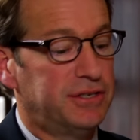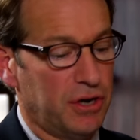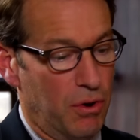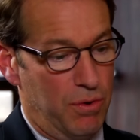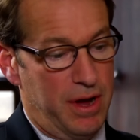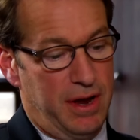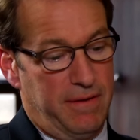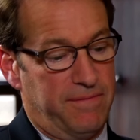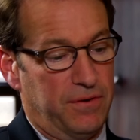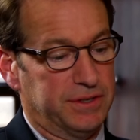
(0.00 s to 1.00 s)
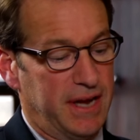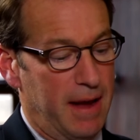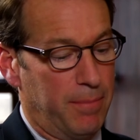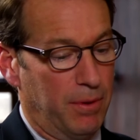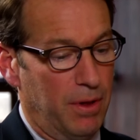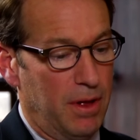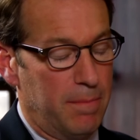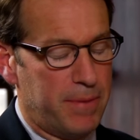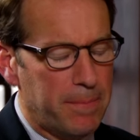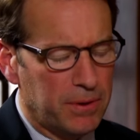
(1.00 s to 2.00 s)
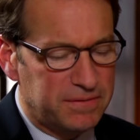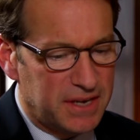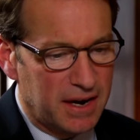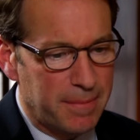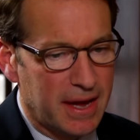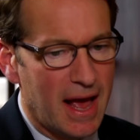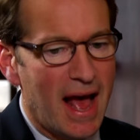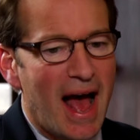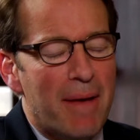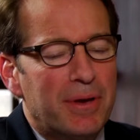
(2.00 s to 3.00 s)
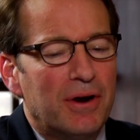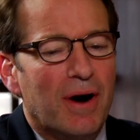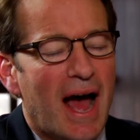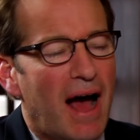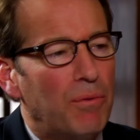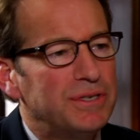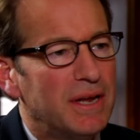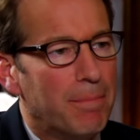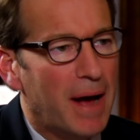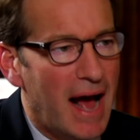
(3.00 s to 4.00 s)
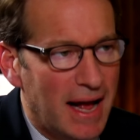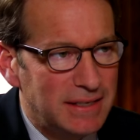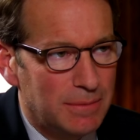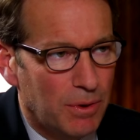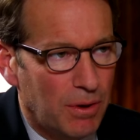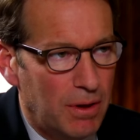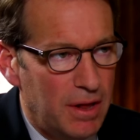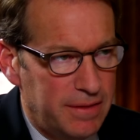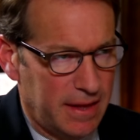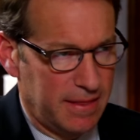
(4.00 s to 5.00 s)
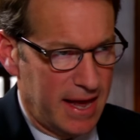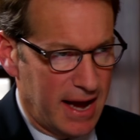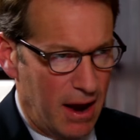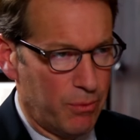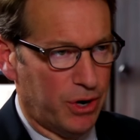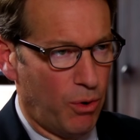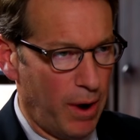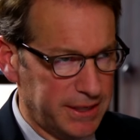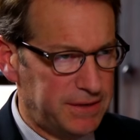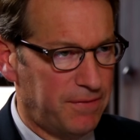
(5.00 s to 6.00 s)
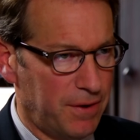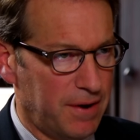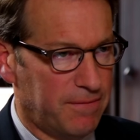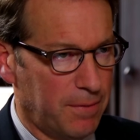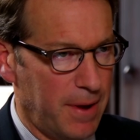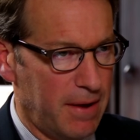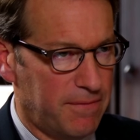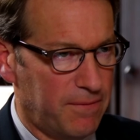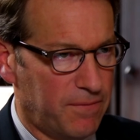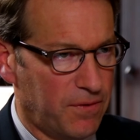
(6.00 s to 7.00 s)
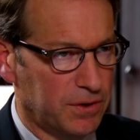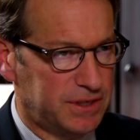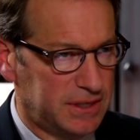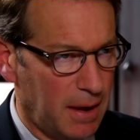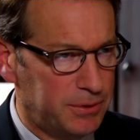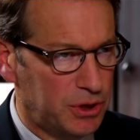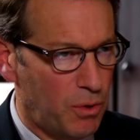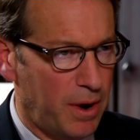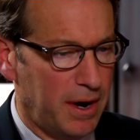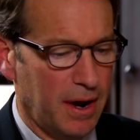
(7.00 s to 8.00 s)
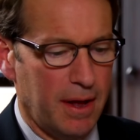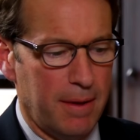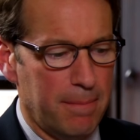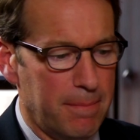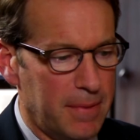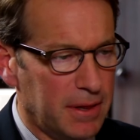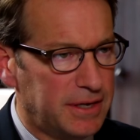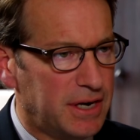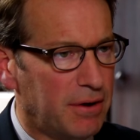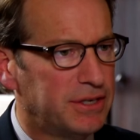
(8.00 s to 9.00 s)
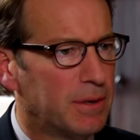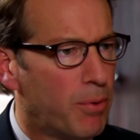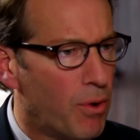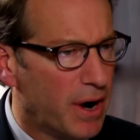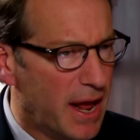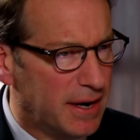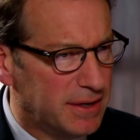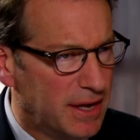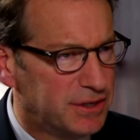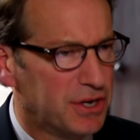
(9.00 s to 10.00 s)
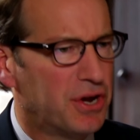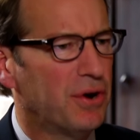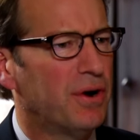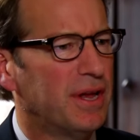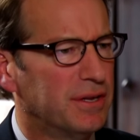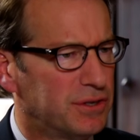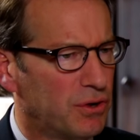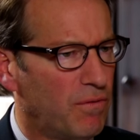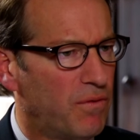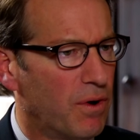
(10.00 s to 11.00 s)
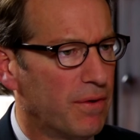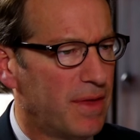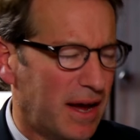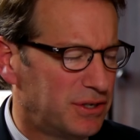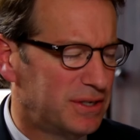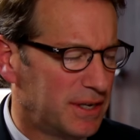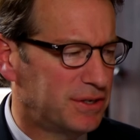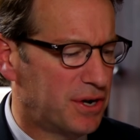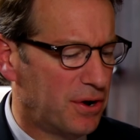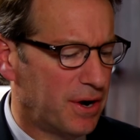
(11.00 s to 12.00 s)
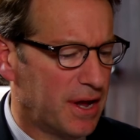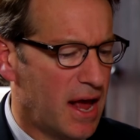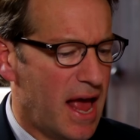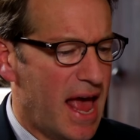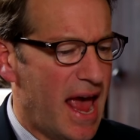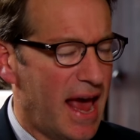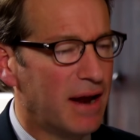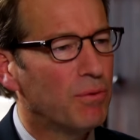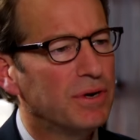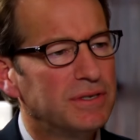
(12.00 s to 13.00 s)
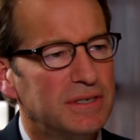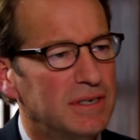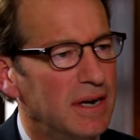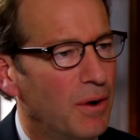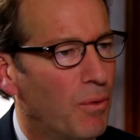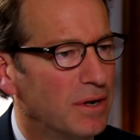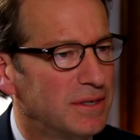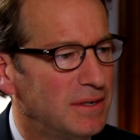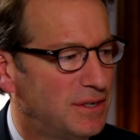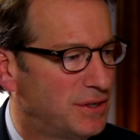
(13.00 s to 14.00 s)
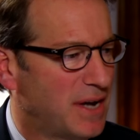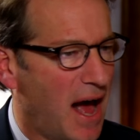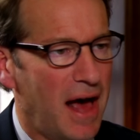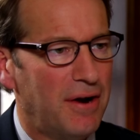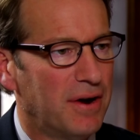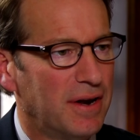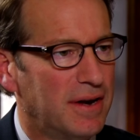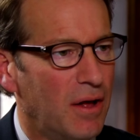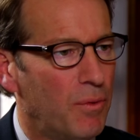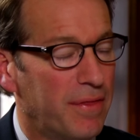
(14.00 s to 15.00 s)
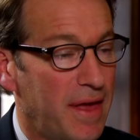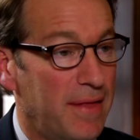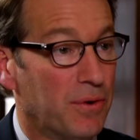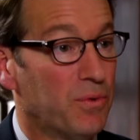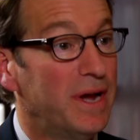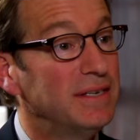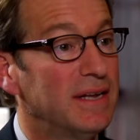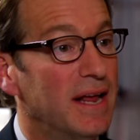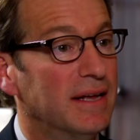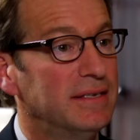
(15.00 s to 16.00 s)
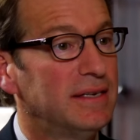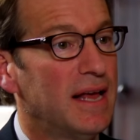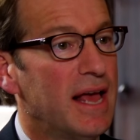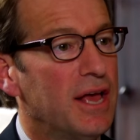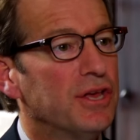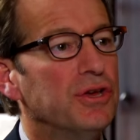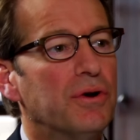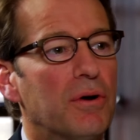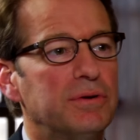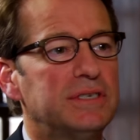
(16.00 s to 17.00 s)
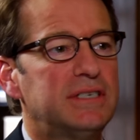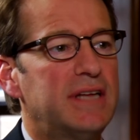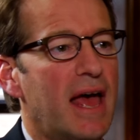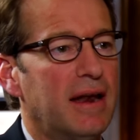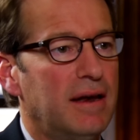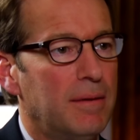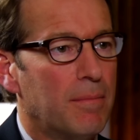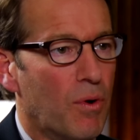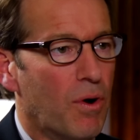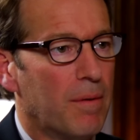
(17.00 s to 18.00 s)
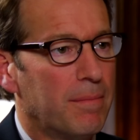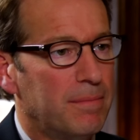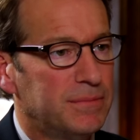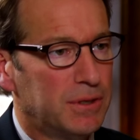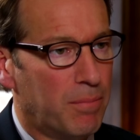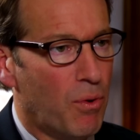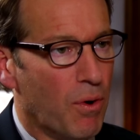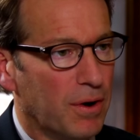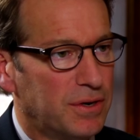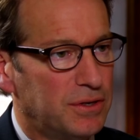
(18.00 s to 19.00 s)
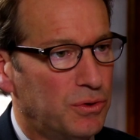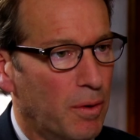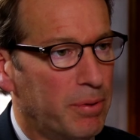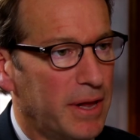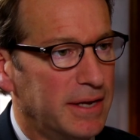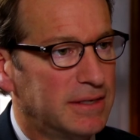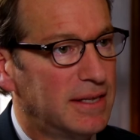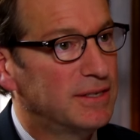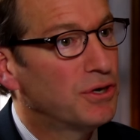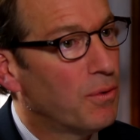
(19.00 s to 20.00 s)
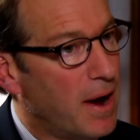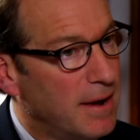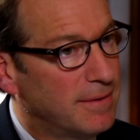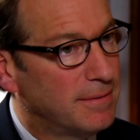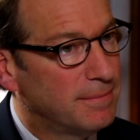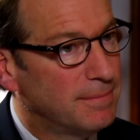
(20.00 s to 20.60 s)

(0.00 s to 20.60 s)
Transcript: So, for example, people have said to me, Peter, how is it possible that they got requests for subsequent military support and security and so forth, I should say security, and it wasn't just honored and dealt with? And the reason is, you don't send more support to a place that's great.